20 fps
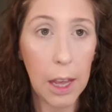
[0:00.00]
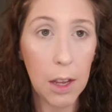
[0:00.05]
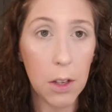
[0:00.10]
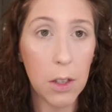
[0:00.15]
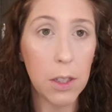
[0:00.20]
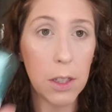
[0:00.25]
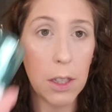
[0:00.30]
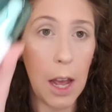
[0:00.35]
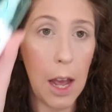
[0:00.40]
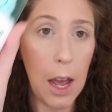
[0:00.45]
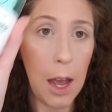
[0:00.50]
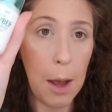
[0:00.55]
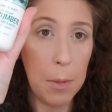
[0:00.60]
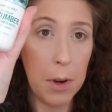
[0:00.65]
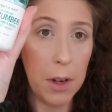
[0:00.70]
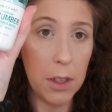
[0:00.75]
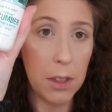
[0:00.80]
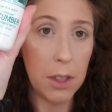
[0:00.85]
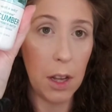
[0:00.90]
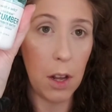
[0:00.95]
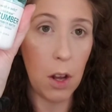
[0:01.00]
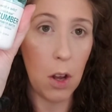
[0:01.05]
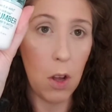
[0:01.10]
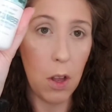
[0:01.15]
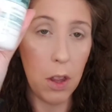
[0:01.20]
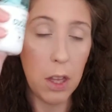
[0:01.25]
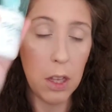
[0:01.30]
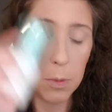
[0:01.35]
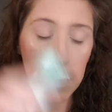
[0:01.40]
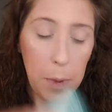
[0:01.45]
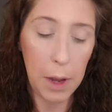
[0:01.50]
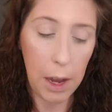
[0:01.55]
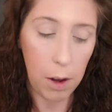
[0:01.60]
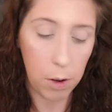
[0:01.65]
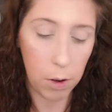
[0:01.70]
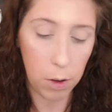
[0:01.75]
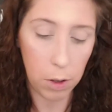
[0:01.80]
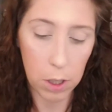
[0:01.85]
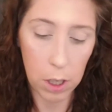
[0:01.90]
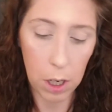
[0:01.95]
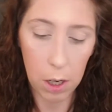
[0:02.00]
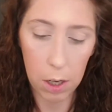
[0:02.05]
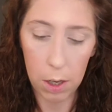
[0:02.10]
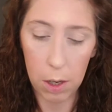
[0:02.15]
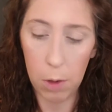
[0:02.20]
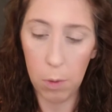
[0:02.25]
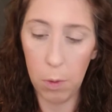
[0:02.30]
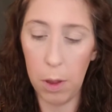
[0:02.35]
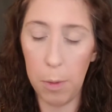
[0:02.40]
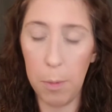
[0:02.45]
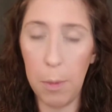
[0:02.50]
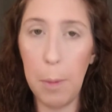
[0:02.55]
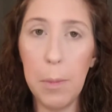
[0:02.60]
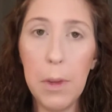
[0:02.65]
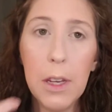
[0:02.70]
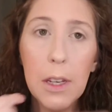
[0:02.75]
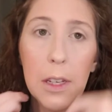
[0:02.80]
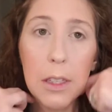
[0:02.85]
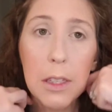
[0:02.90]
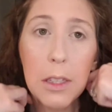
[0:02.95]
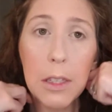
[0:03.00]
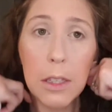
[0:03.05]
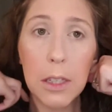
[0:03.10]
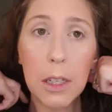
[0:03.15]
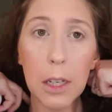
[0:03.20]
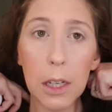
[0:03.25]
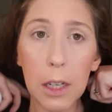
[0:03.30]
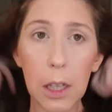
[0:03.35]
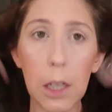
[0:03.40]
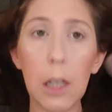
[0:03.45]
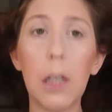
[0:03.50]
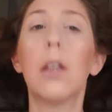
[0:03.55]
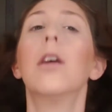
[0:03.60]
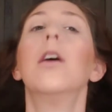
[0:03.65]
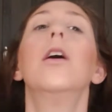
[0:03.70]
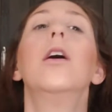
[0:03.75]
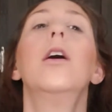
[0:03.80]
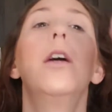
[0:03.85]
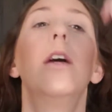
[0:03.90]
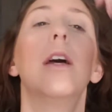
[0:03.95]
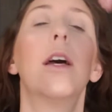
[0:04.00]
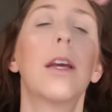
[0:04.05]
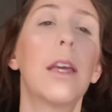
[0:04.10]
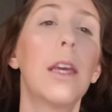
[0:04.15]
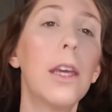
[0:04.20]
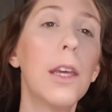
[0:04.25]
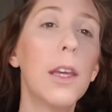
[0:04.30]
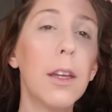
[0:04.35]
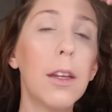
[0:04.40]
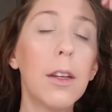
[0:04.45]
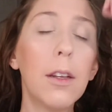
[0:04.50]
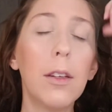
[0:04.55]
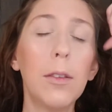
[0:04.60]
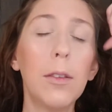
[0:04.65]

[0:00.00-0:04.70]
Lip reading: else, I'm going to set all these powders with my mist again.